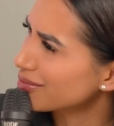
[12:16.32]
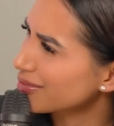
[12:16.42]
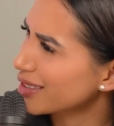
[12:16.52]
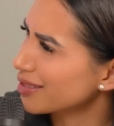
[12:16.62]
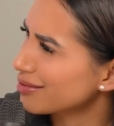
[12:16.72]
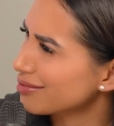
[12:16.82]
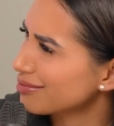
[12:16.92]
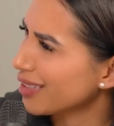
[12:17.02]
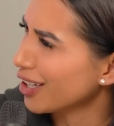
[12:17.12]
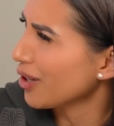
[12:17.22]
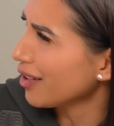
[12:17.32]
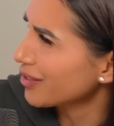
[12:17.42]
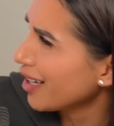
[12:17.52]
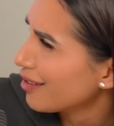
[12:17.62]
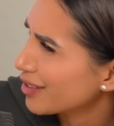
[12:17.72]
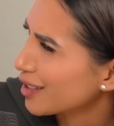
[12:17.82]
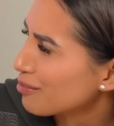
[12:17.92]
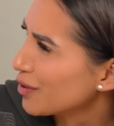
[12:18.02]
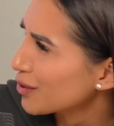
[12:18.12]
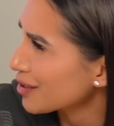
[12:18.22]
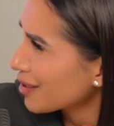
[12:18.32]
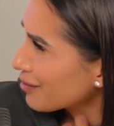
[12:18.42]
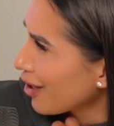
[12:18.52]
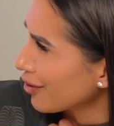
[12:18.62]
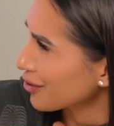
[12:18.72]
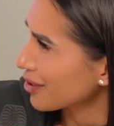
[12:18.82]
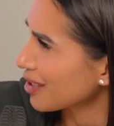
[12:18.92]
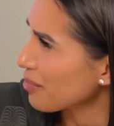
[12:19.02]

like I don't have to have like millions of dollars in the